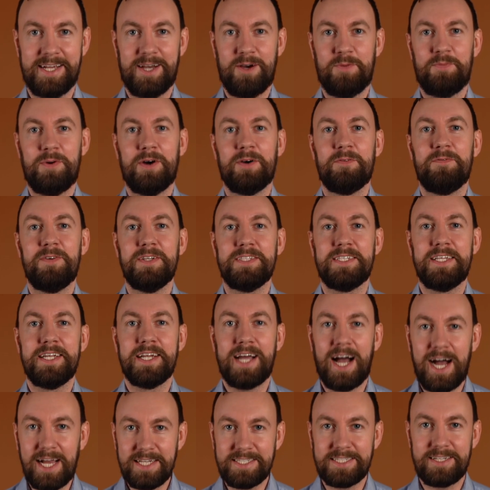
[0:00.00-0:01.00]
about visiting
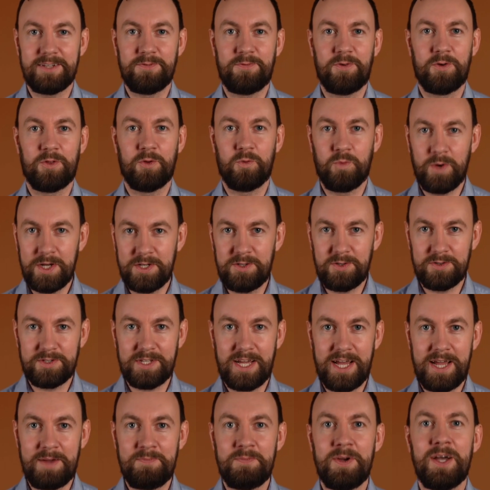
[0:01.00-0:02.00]
Iceland for the winter
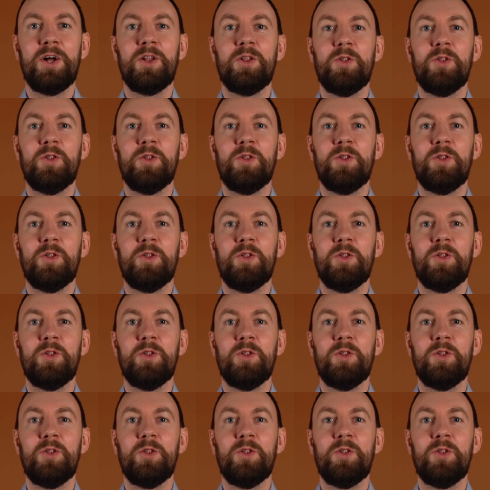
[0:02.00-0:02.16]
time,